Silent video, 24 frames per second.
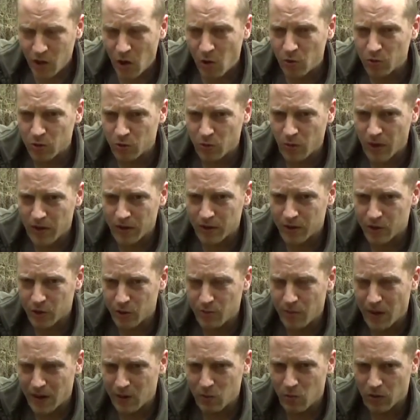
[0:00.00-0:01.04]
colder weathers you
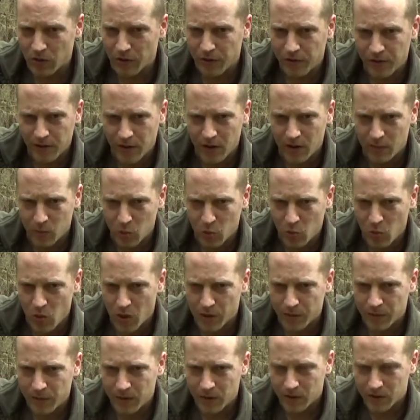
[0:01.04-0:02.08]
may want a thermal
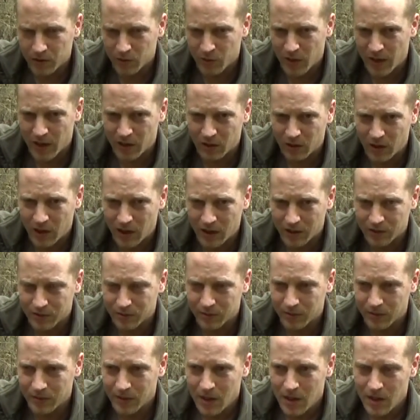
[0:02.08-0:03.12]
one as well, as
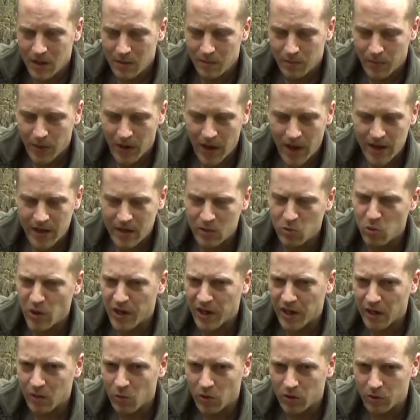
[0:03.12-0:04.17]
but any
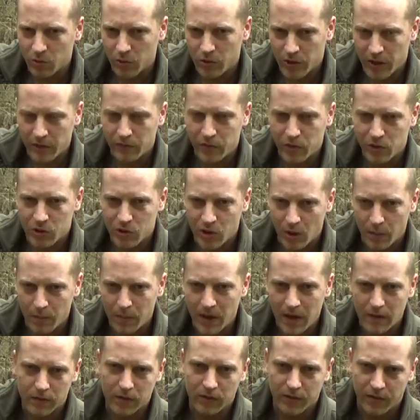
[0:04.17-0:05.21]
wicking one will give you some
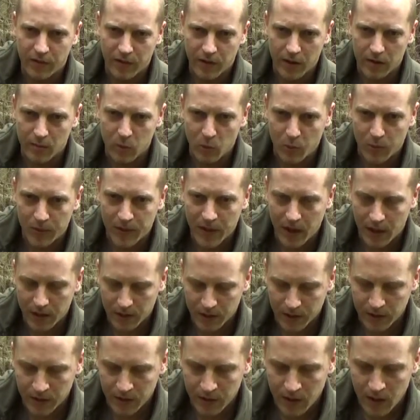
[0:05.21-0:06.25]
level of thermal
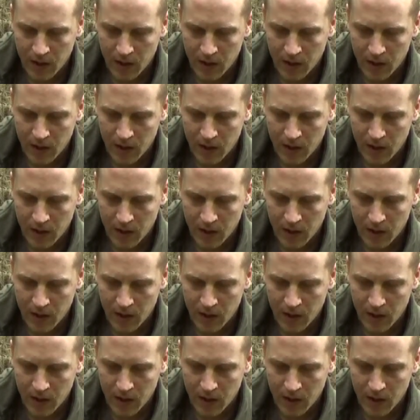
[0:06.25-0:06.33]
protection.